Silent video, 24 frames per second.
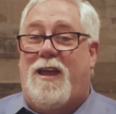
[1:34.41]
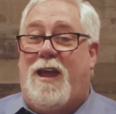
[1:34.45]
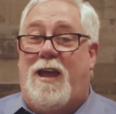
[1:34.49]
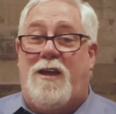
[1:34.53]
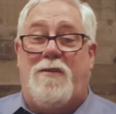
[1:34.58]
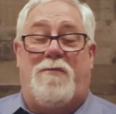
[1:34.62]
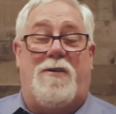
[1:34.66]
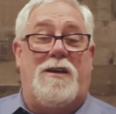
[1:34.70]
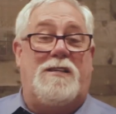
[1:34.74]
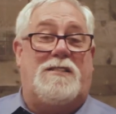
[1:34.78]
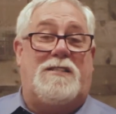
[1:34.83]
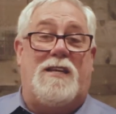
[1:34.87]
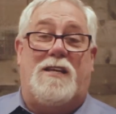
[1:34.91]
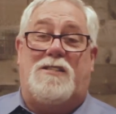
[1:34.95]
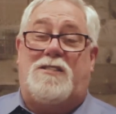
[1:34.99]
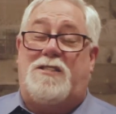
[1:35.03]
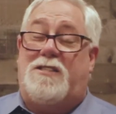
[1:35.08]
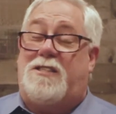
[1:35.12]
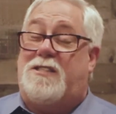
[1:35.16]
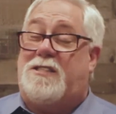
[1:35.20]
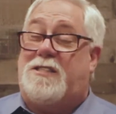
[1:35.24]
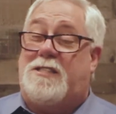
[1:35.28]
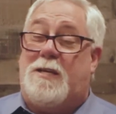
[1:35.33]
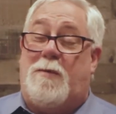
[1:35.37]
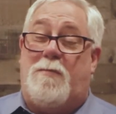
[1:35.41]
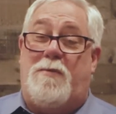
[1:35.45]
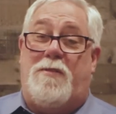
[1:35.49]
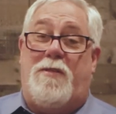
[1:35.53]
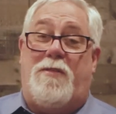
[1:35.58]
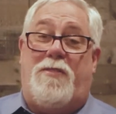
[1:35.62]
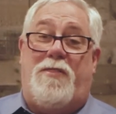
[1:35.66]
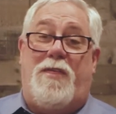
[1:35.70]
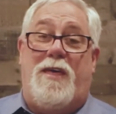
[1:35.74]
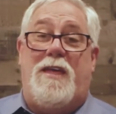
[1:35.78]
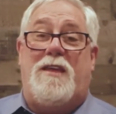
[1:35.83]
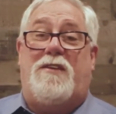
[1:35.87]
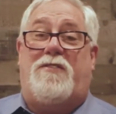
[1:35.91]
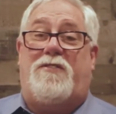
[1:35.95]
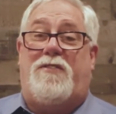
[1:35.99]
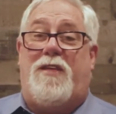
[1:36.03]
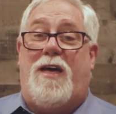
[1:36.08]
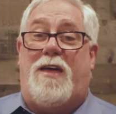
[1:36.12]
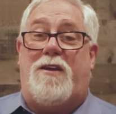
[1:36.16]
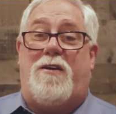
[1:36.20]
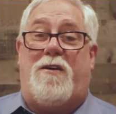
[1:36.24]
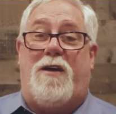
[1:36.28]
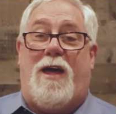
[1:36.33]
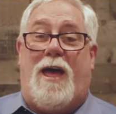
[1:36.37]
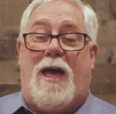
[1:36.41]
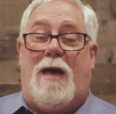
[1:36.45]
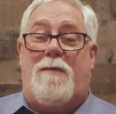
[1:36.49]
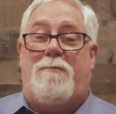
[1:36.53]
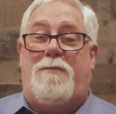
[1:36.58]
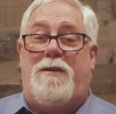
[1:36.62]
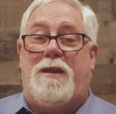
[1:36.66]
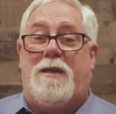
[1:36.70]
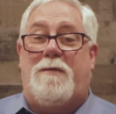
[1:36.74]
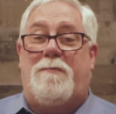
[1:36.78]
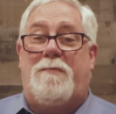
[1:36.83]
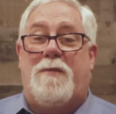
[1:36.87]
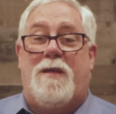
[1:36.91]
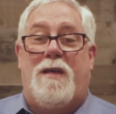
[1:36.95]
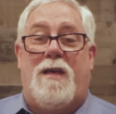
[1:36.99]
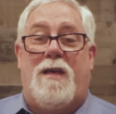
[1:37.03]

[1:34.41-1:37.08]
Anyways, that's just some of the things that are happening.